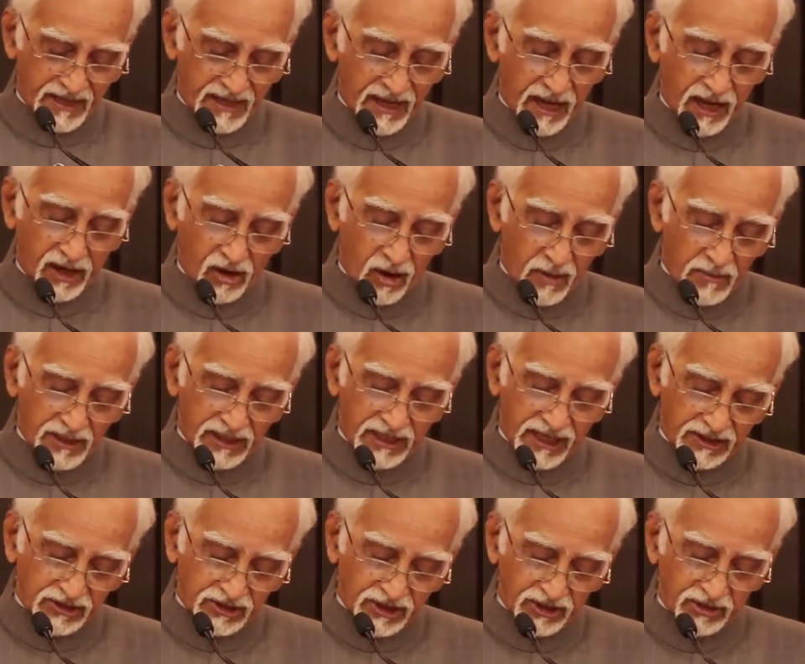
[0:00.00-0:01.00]

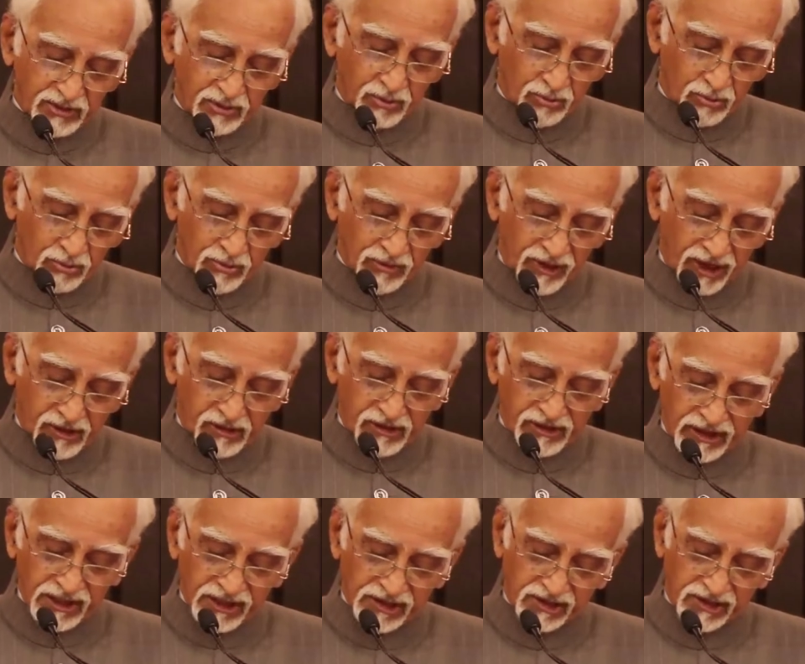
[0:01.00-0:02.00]
accommodation through
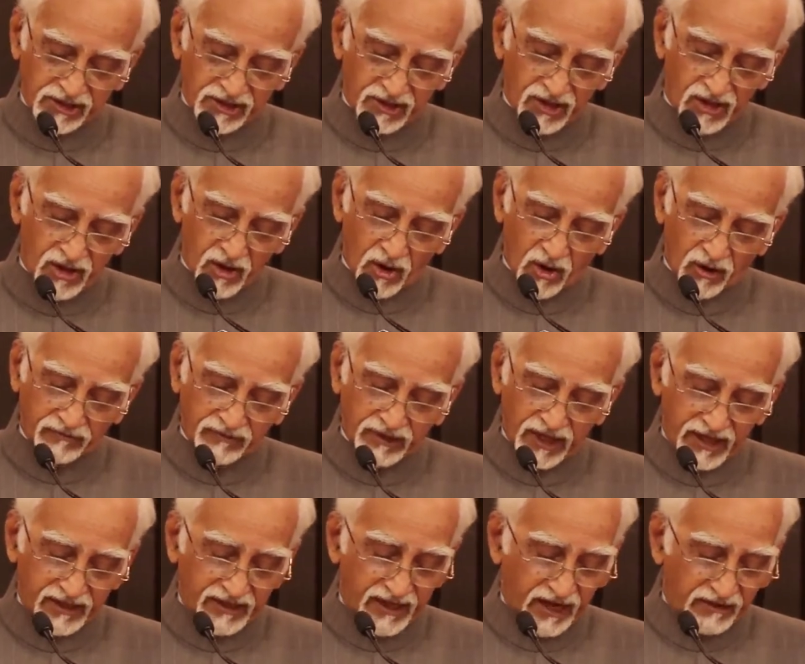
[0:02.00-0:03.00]
recognition of
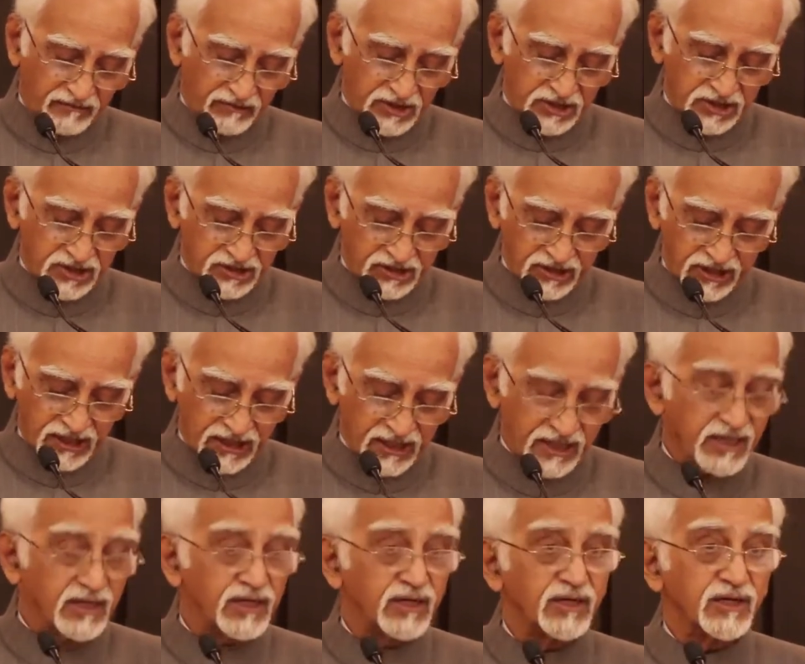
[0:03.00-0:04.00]
their diversity
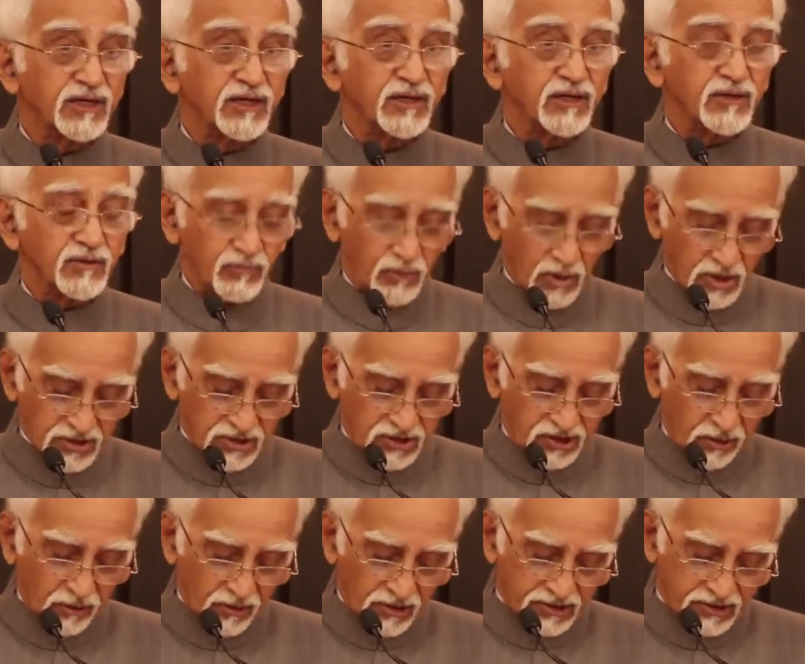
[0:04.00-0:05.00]
was
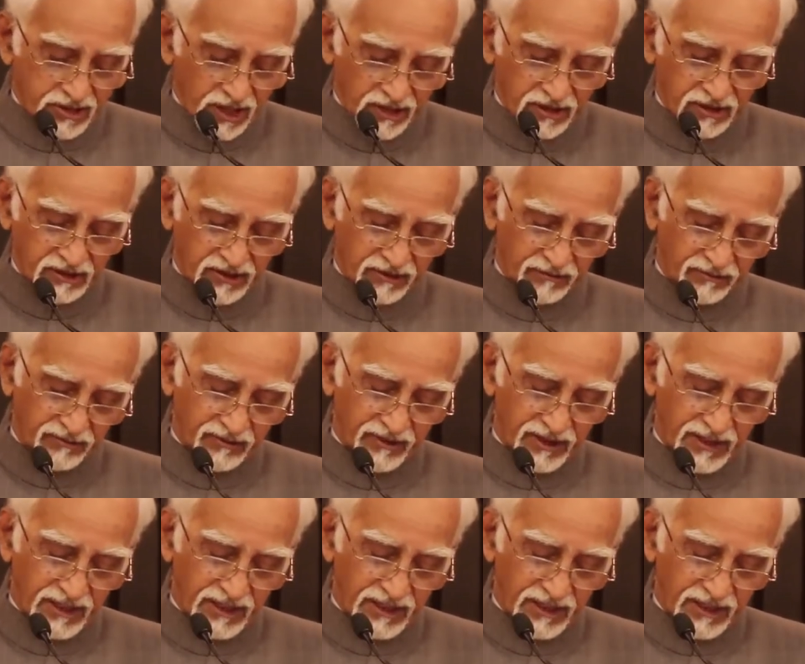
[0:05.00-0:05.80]
the alternative